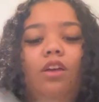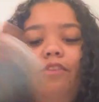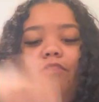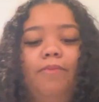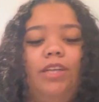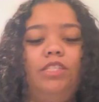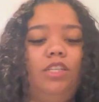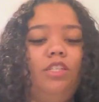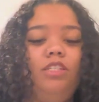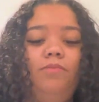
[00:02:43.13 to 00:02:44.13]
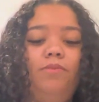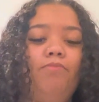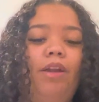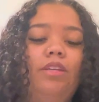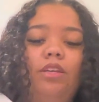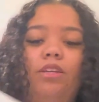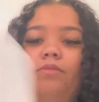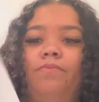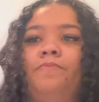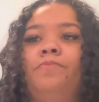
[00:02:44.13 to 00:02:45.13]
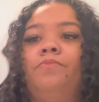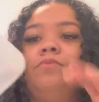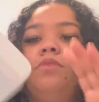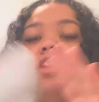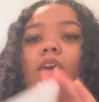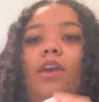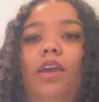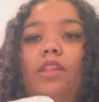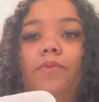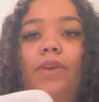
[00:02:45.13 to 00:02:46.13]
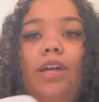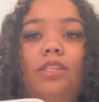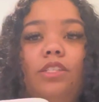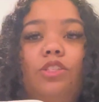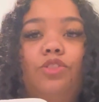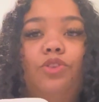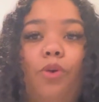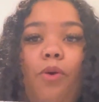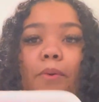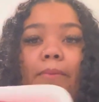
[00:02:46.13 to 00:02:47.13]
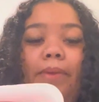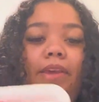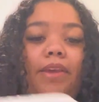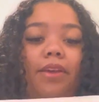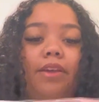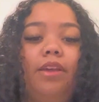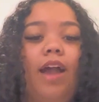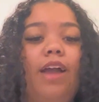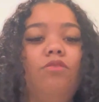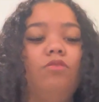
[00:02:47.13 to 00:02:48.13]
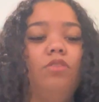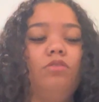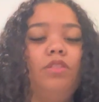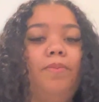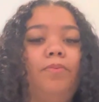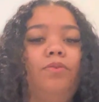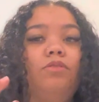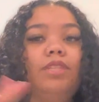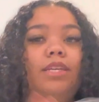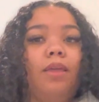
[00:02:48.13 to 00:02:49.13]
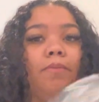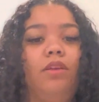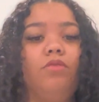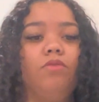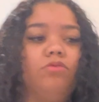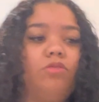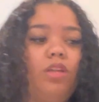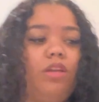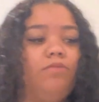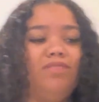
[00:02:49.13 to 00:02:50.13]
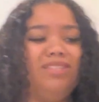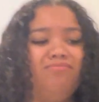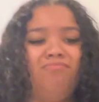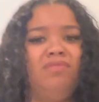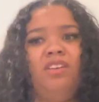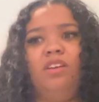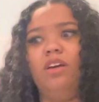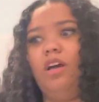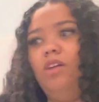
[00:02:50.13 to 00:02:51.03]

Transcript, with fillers: So my shit is just breaking. And then we have the stew meat. I use those. Some people use like that big roast thing, but I